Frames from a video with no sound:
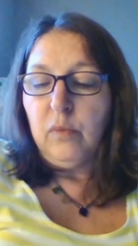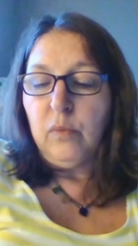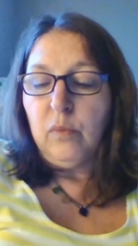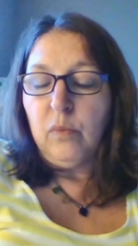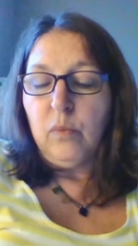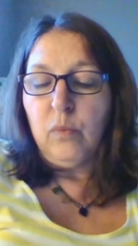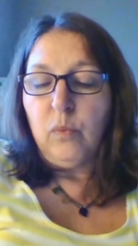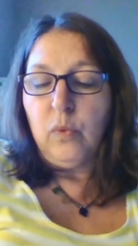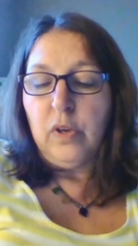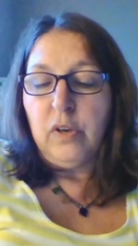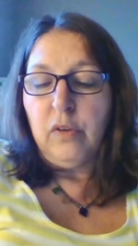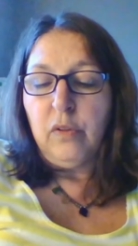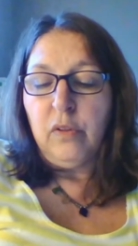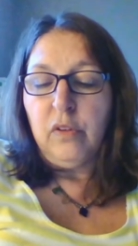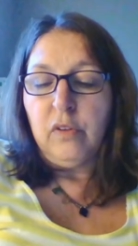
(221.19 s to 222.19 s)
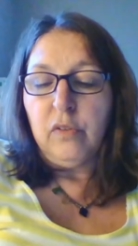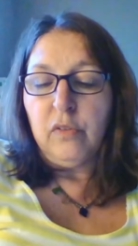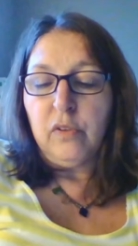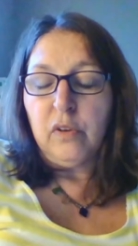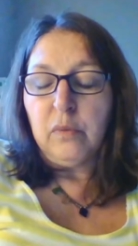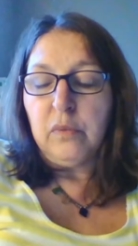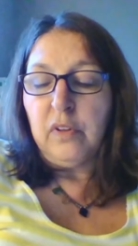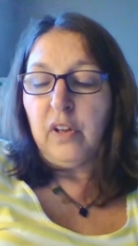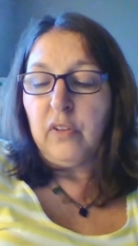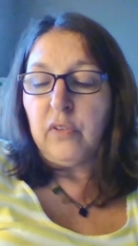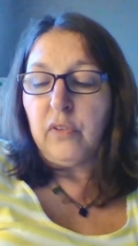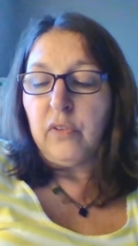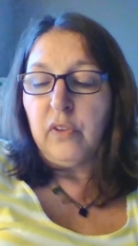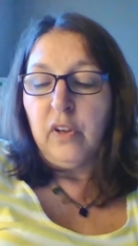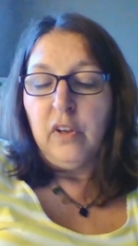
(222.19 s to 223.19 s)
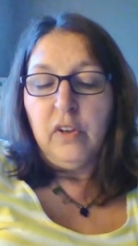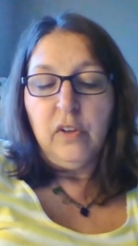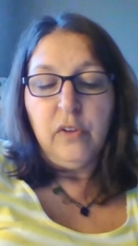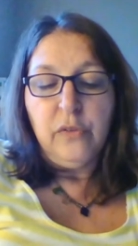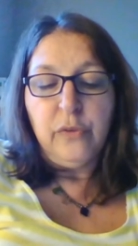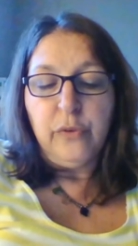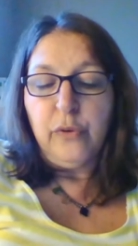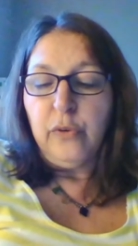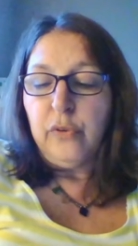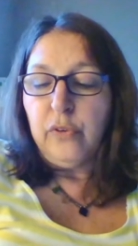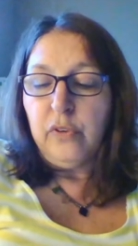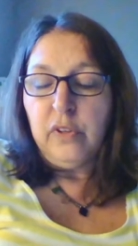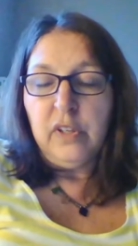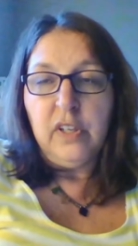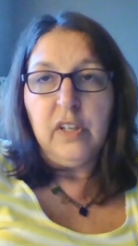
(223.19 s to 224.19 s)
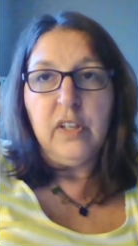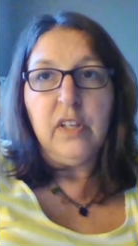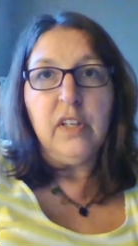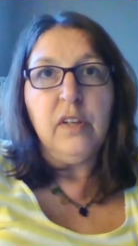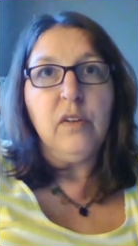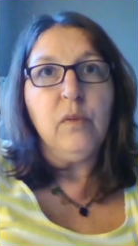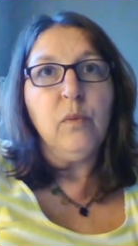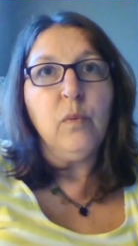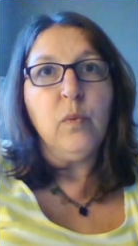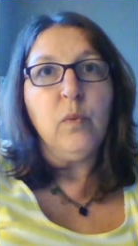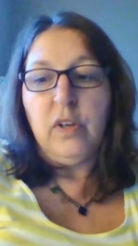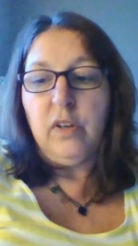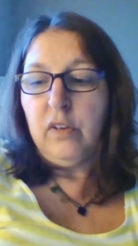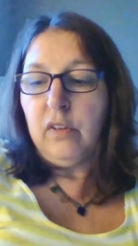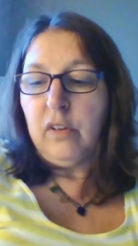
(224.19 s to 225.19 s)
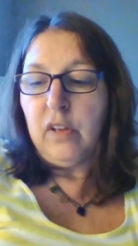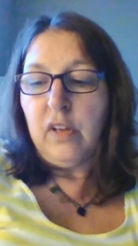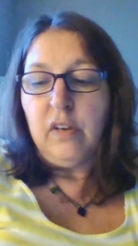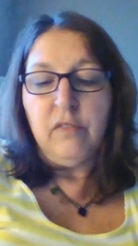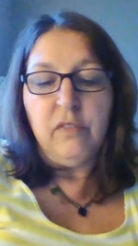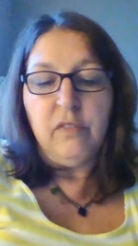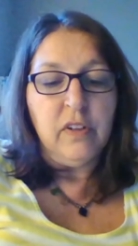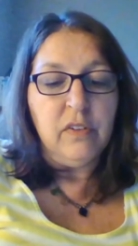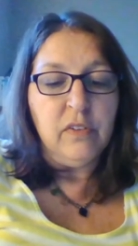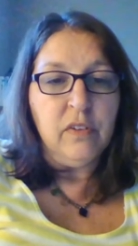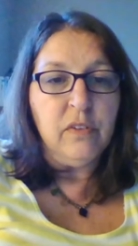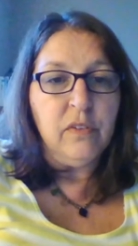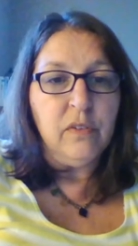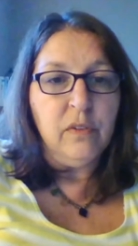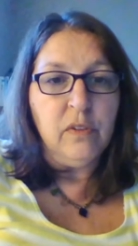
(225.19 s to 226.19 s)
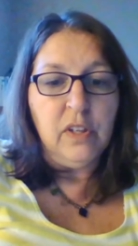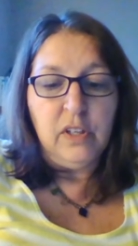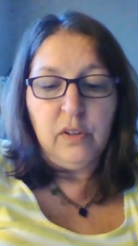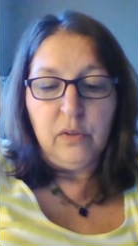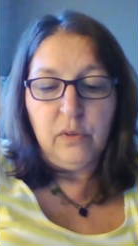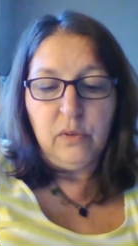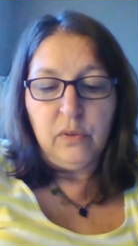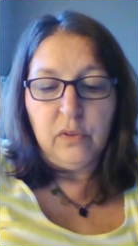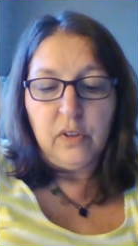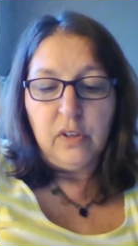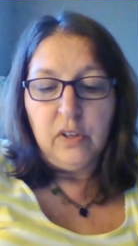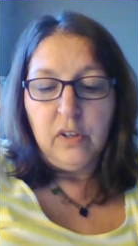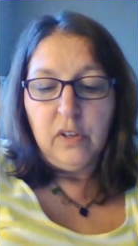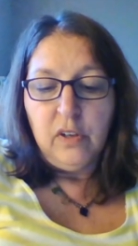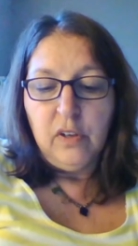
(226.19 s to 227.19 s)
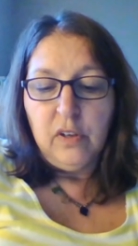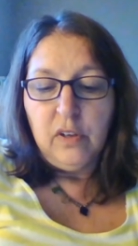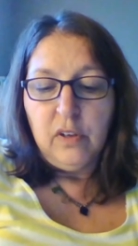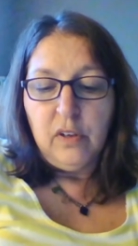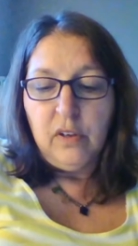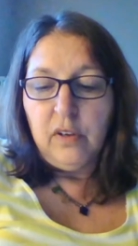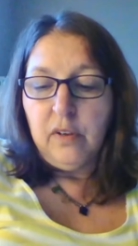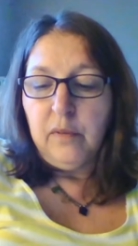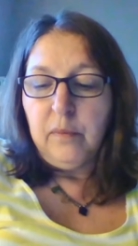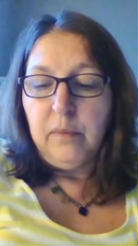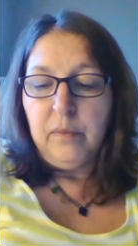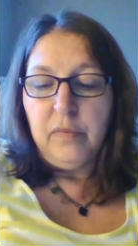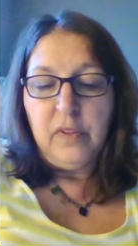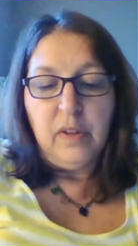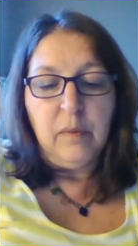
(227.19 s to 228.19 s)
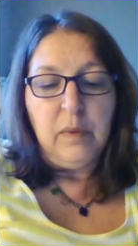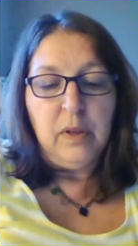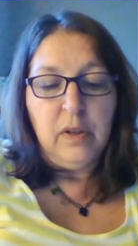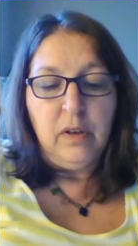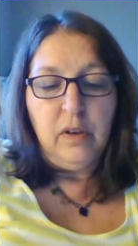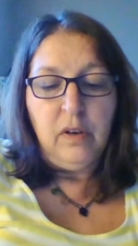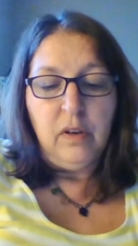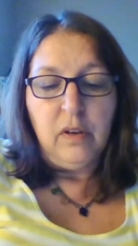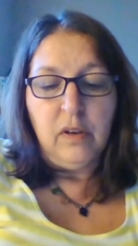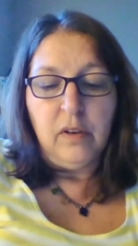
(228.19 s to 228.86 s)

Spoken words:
What are their circumstances socially? What kind of sentences do they use them in?